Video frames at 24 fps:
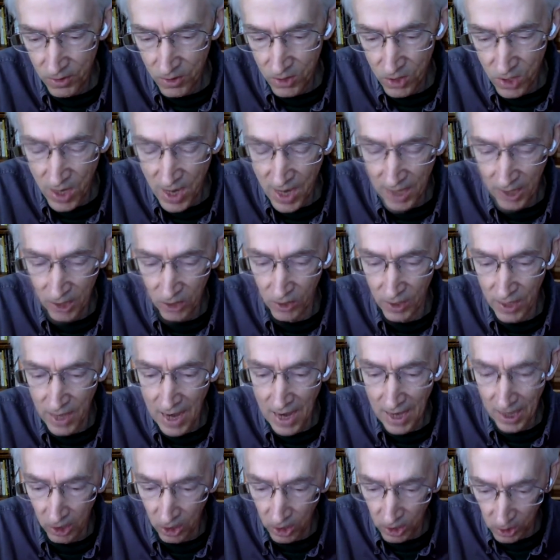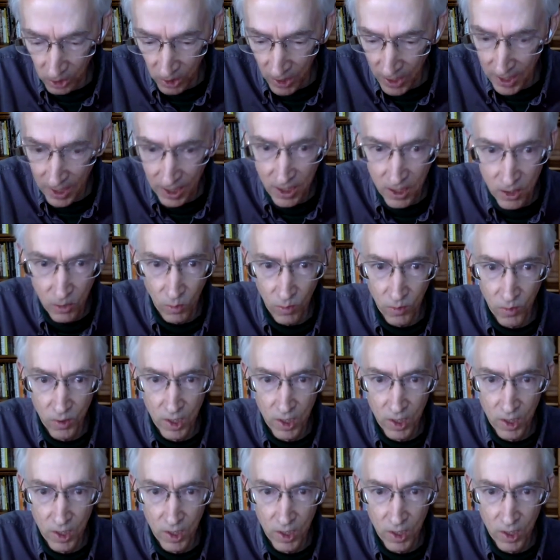genetically highly related to